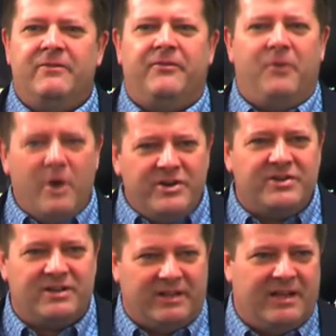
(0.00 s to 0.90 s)

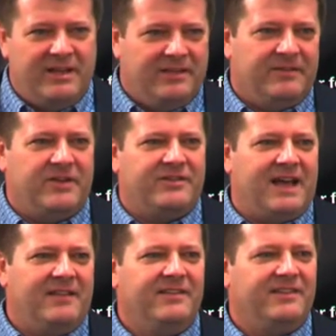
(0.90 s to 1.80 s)
Unfortunately,
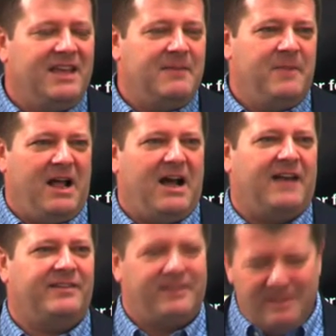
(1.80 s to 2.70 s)
there's not the same
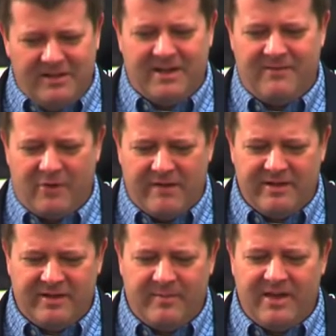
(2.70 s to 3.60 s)
hostility for
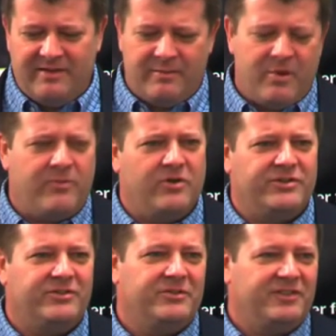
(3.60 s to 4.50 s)
evidence-based
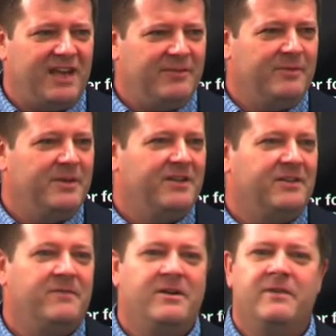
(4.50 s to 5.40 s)
approaches to assessment
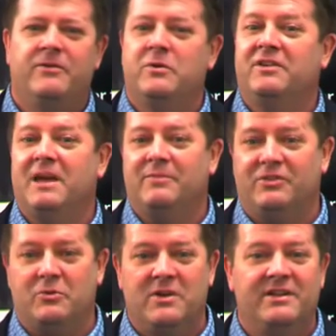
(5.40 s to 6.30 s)
because there are very few
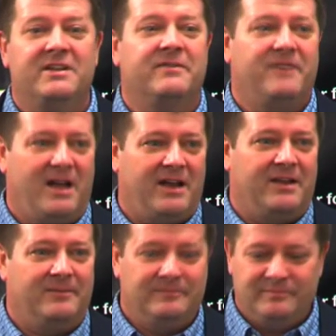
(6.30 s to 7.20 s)
attempts to really
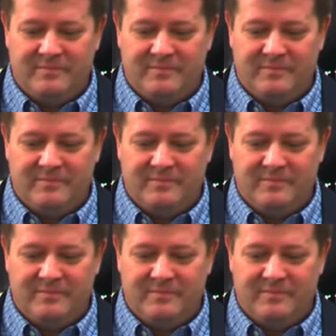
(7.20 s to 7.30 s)
define it.